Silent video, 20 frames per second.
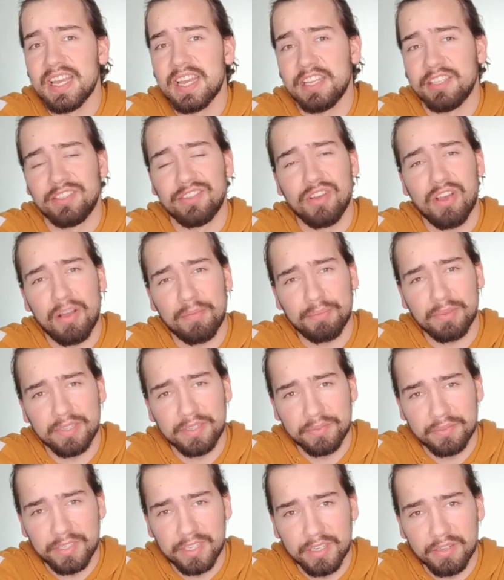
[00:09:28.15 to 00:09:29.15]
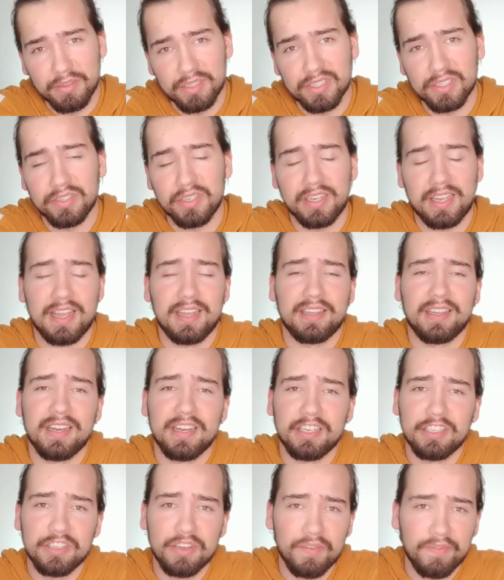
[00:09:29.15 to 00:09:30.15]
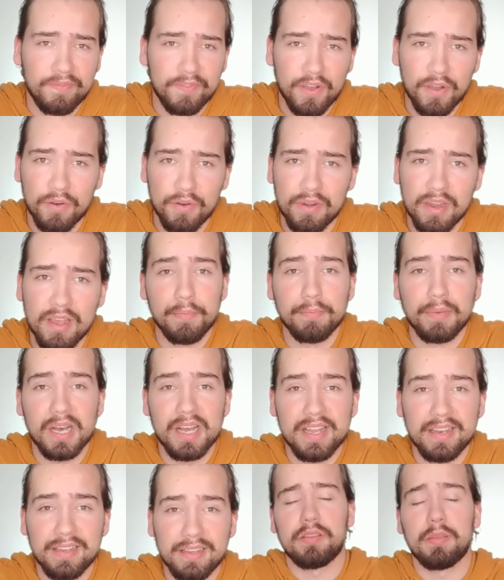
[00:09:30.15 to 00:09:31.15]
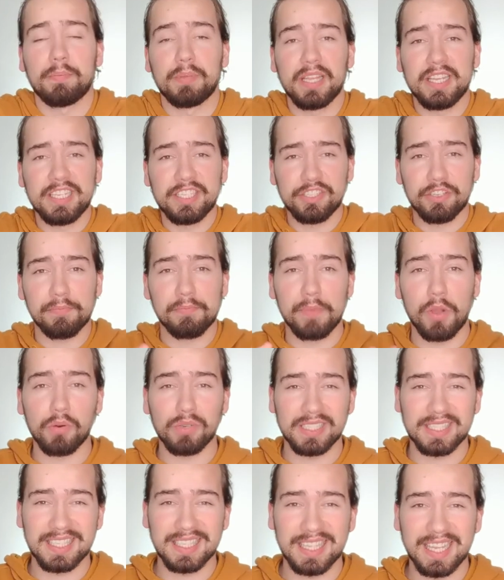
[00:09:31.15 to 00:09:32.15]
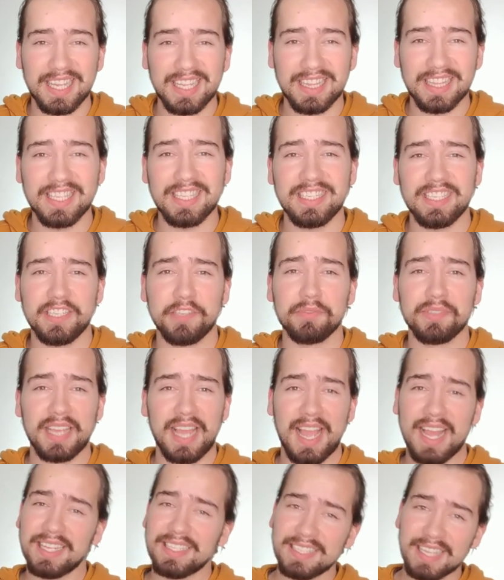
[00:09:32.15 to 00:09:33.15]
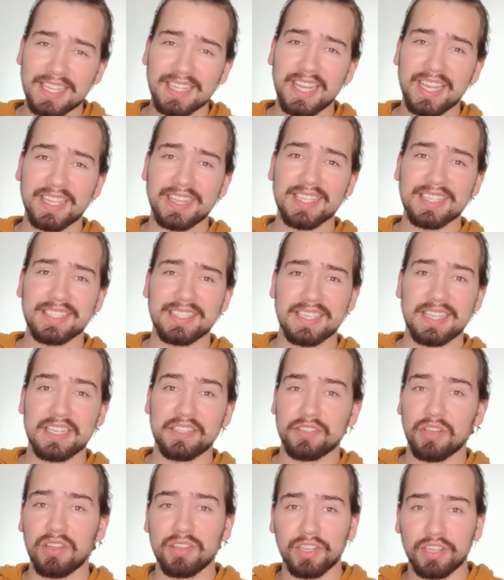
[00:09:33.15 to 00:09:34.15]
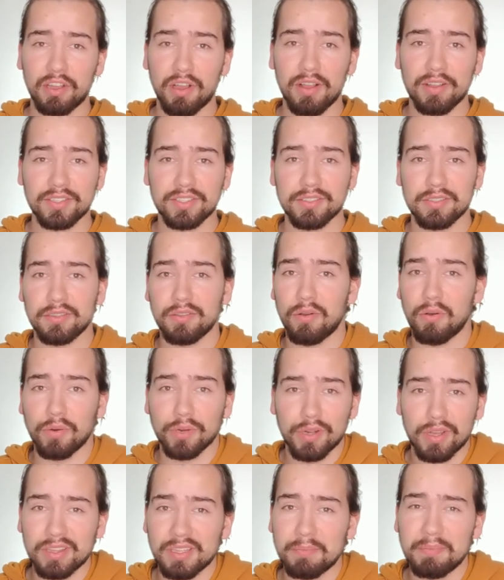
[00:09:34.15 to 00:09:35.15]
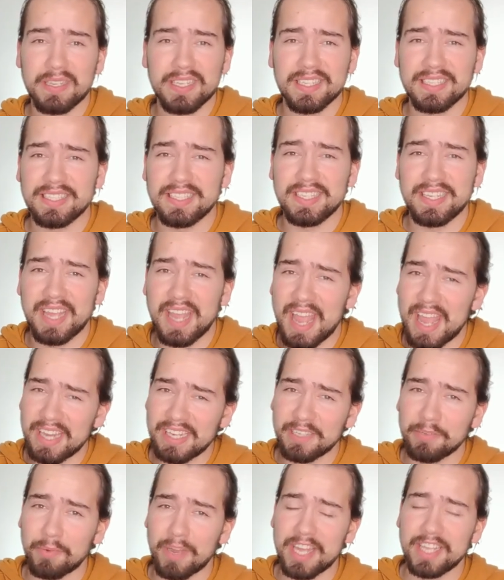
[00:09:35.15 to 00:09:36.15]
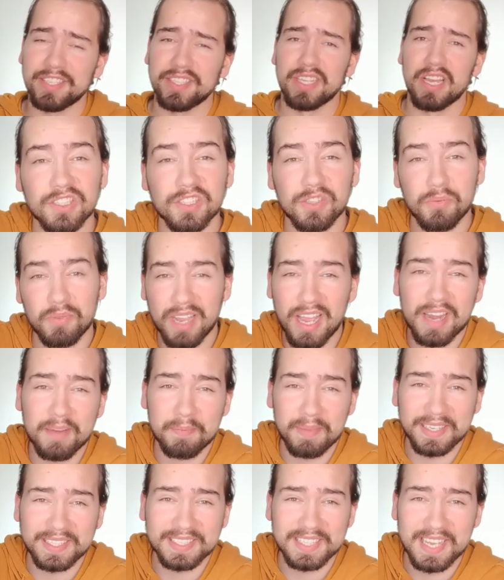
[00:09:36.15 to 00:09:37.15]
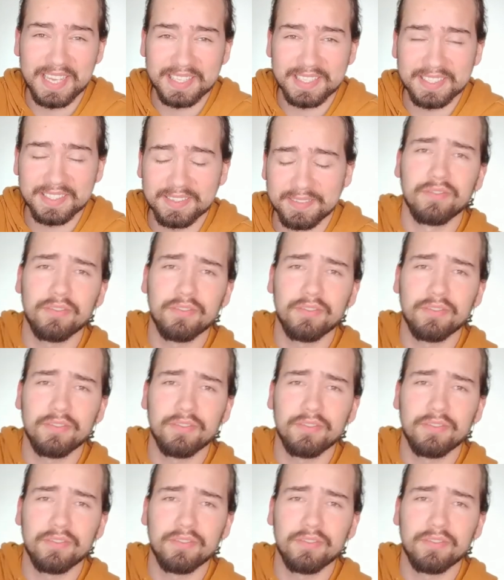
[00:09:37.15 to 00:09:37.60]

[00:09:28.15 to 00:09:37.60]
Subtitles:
It's not Bluetooth, so you can't connect to your phone, but the place you're most likely to use a headset like this is on the console or on the PC anyways. So it kind of makes sense.